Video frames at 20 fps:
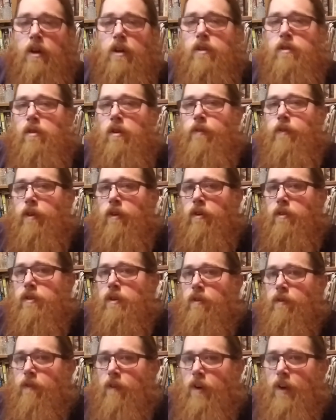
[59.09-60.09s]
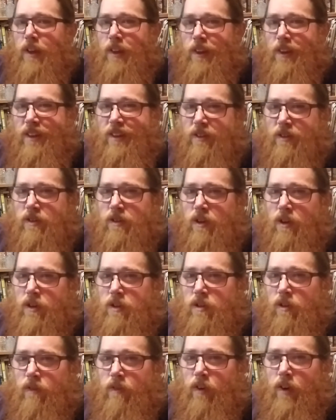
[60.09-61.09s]
So if you're using very little
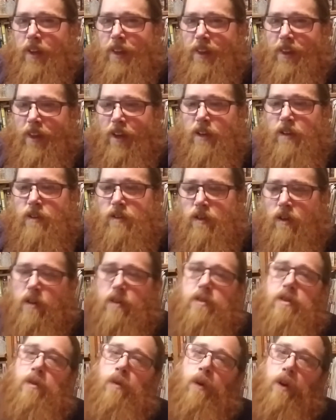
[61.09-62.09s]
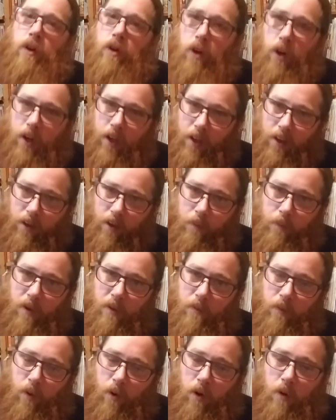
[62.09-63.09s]
sauce or very light sauce, you want to cook it a little
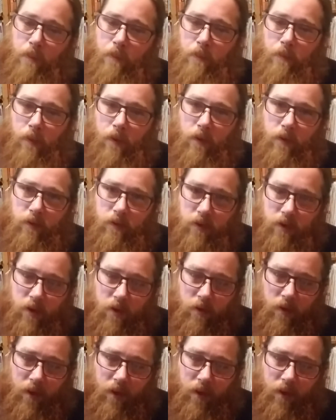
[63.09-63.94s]
bit more to